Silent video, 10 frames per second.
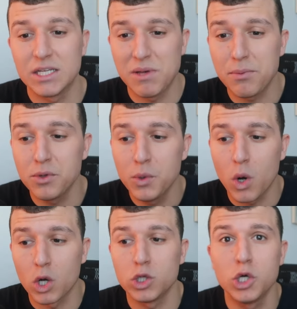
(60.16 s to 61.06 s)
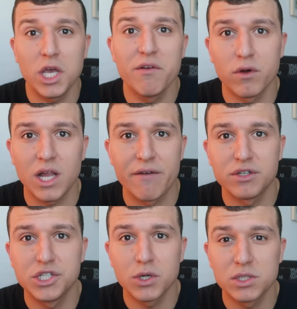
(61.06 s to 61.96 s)
is people who are looking for life
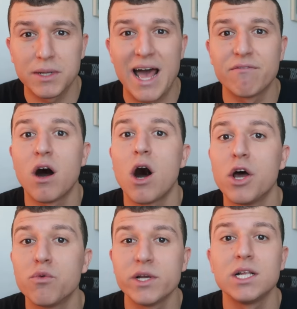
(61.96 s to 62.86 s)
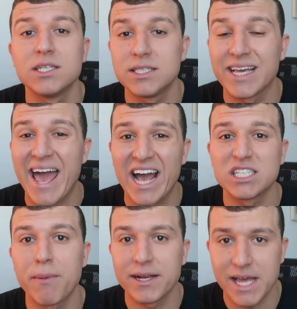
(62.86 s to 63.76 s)
insurance but have unrealistic
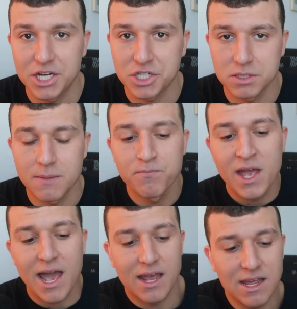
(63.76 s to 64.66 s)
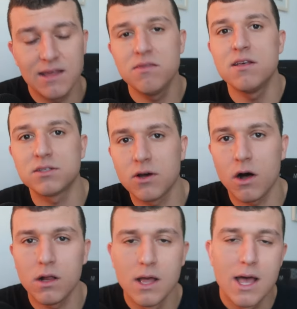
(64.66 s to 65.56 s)
expectations. And in this
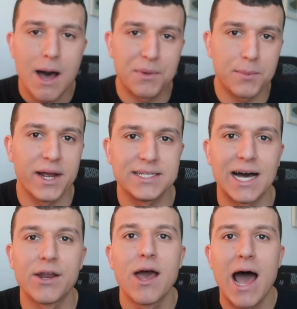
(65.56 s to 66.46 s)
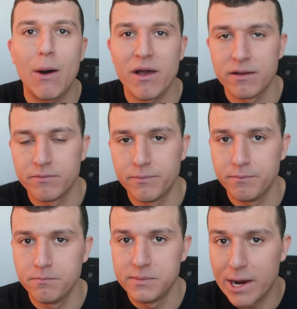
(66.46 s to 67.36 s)
call, I'm going to break down how I
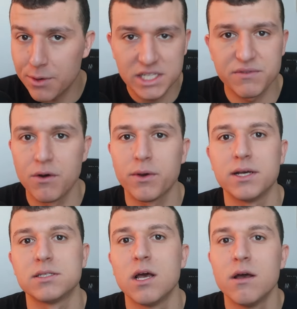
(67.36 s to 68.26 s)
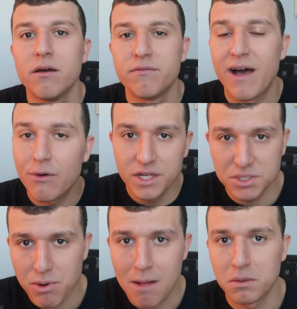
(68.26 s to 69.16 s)
narrowed his focus, found
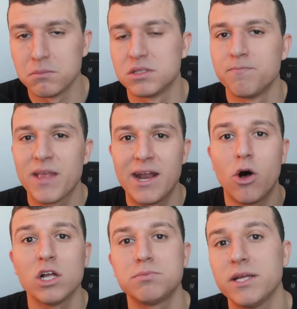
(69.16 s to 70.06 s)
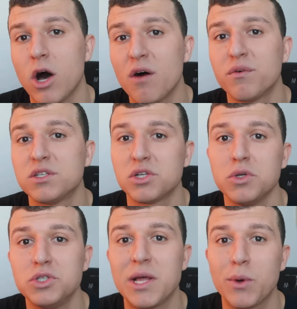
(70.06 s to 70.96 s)
his problems, and ultimately offered a
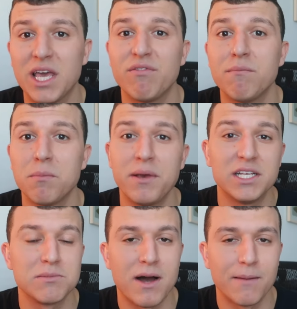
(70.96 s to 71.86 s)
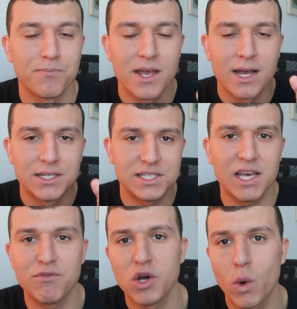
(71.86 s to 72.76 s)
solution that will give him the peace of mind. Just to
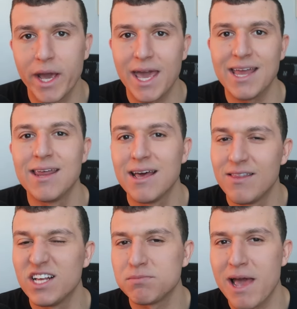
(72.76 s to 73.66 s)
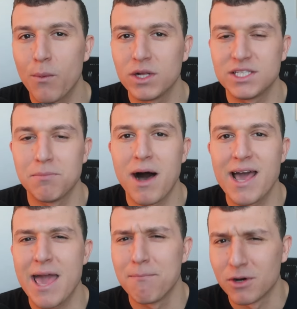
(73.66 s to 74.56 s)
give you a quick hint, this man wants to
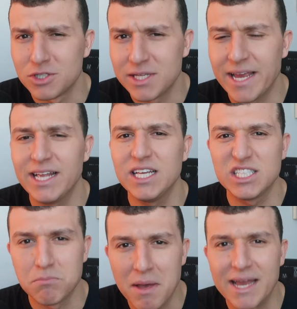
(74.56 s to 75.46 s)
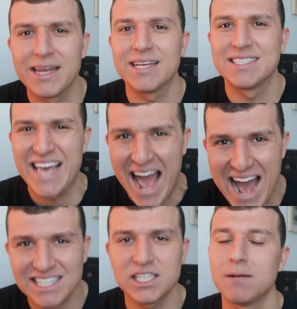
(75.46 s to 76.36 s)
buy a Mercedes Benz
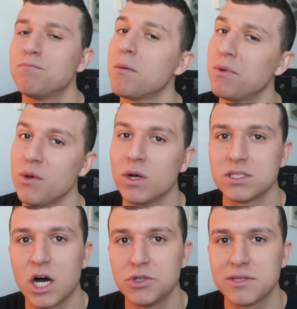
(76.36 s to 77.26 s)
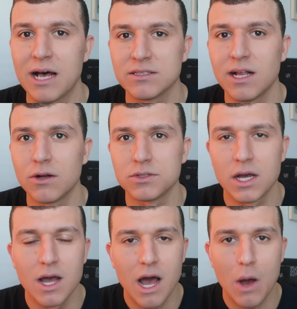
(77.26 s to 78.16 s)
casket, but he wants $100,000.
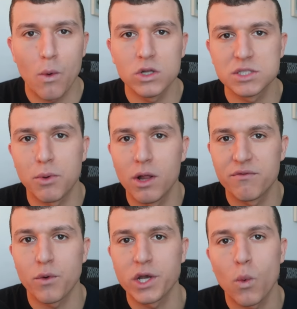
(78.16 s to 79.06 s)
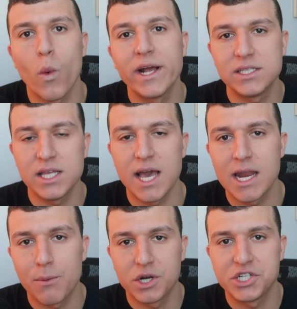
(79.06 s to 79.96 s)
I won't spoil it for you. Wait to the
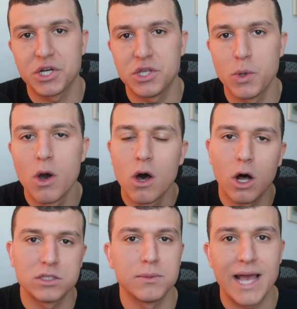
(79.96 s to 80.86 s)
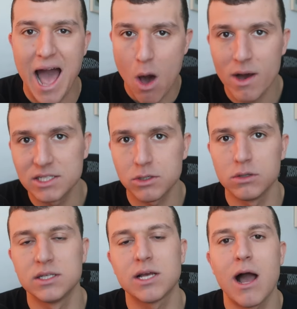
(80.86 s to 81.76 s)
end. I want to share with you ultimately how I
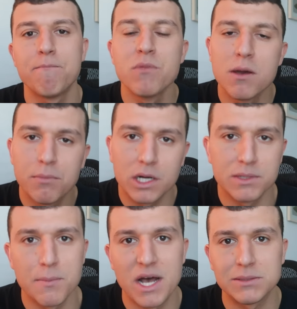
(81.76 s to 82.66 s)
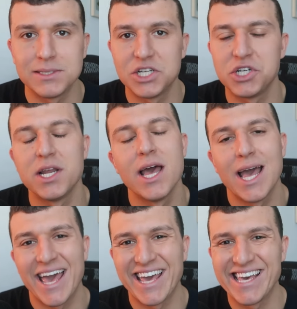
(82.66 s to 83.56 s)
sold this guy, put him in the best position,
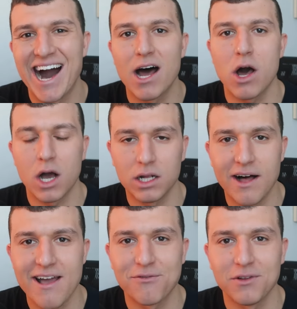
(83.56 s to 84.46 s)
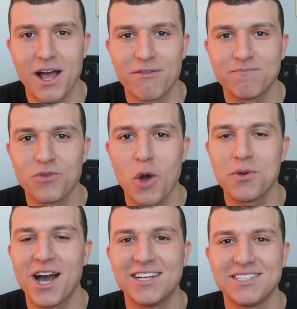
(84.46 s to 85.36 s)
and got a client for life. I hope
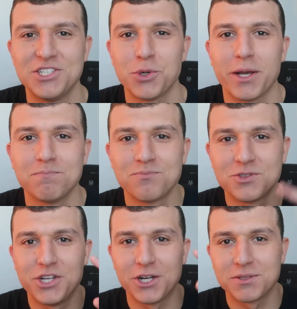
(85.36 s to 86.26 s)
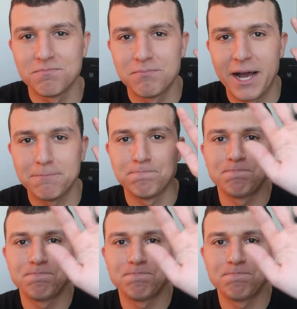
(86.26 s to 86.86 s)
you guys enjoy. Cheers. Bye.